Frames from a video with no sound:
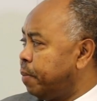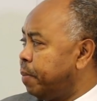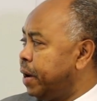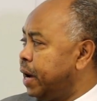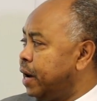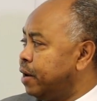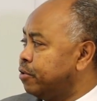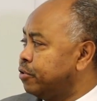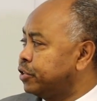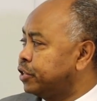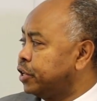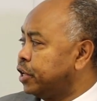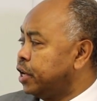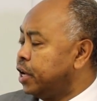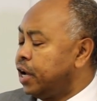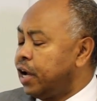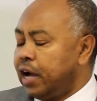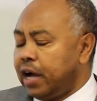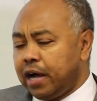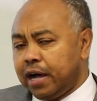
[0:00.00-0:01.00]
about
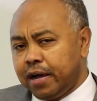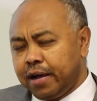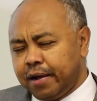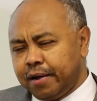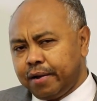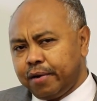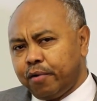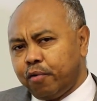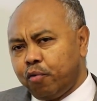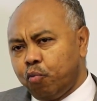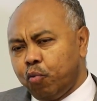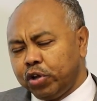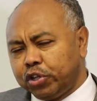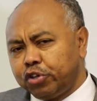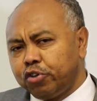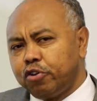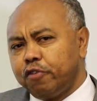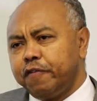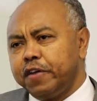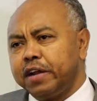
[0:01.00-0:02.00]

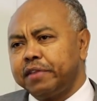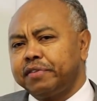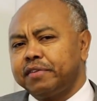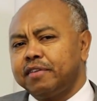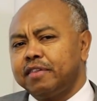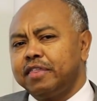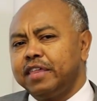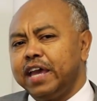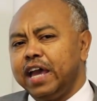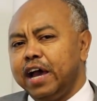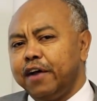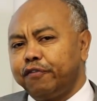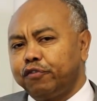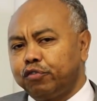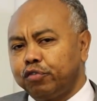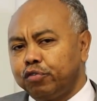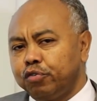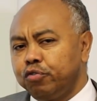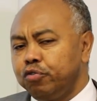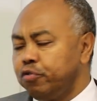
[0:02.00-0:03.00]
what universities they have
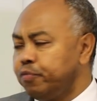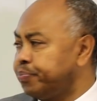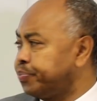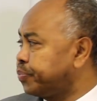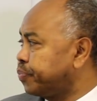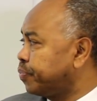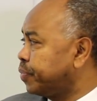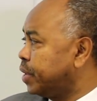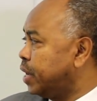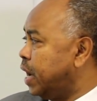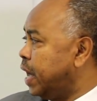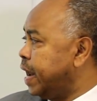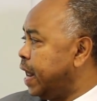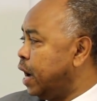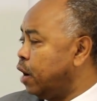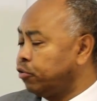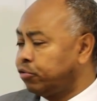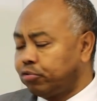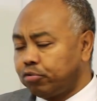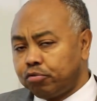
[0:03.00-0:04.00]
to do and
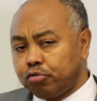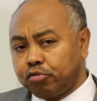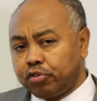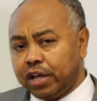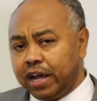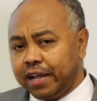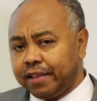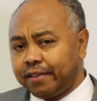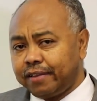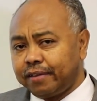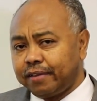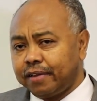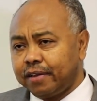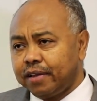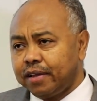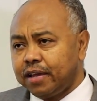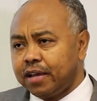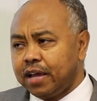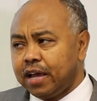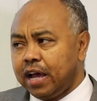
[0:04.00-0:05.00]
how to do that,
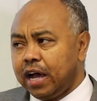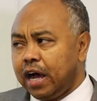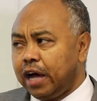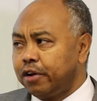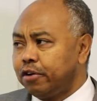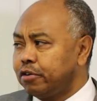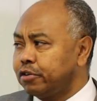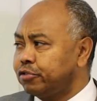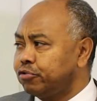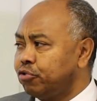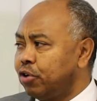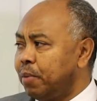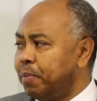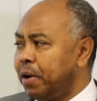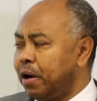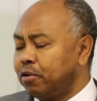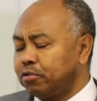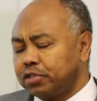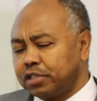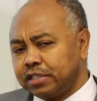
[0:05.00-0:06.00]
and also
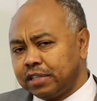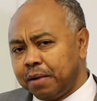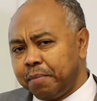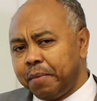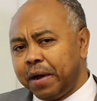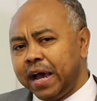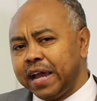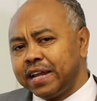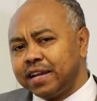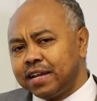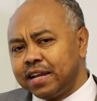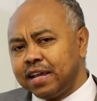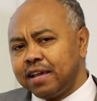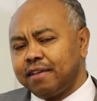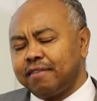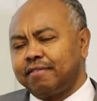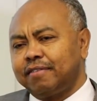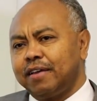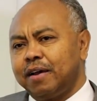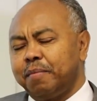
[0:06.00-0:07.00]
about some
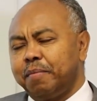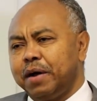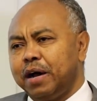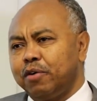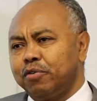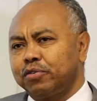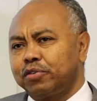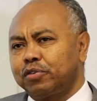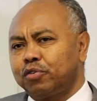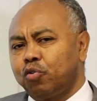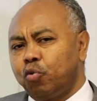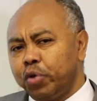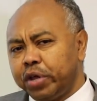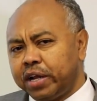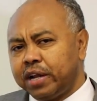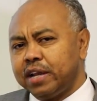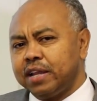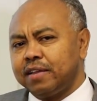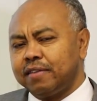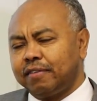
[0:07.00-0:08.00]
ideas about
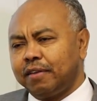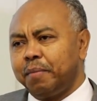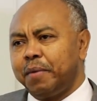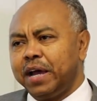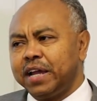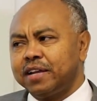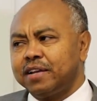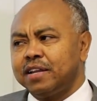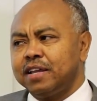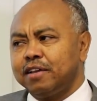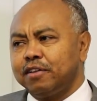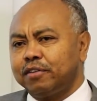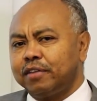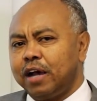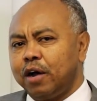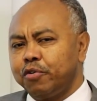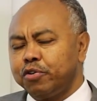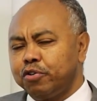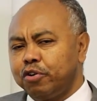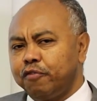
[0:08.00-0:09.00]
quickly, some ideas
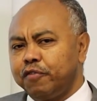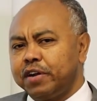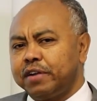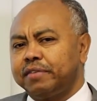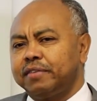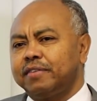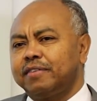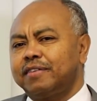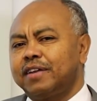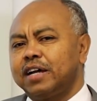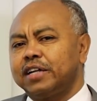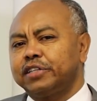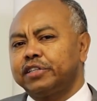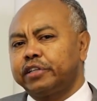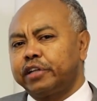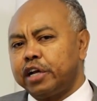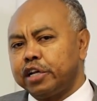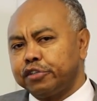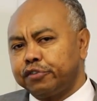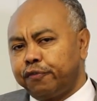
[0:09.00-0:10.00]
how universities can
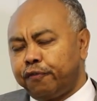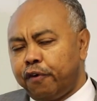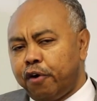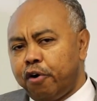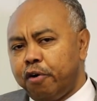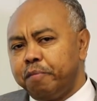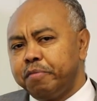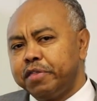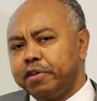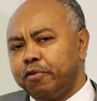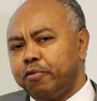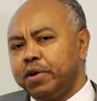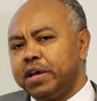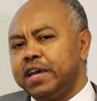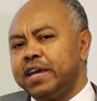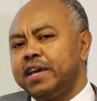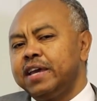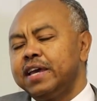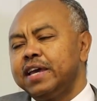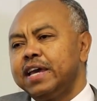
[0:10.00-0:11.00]
transform the
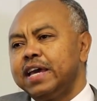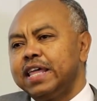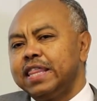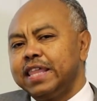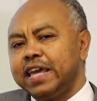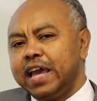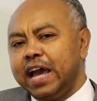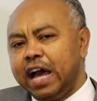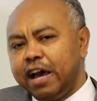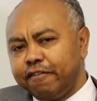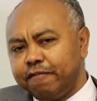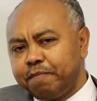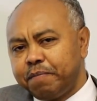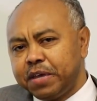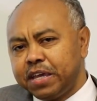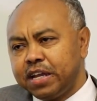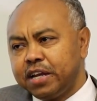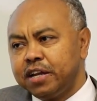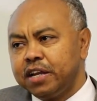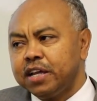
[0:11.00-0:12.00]
way they have
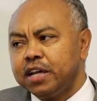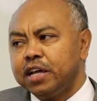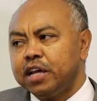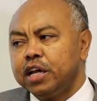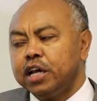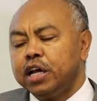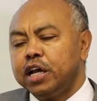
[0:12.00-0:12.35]
been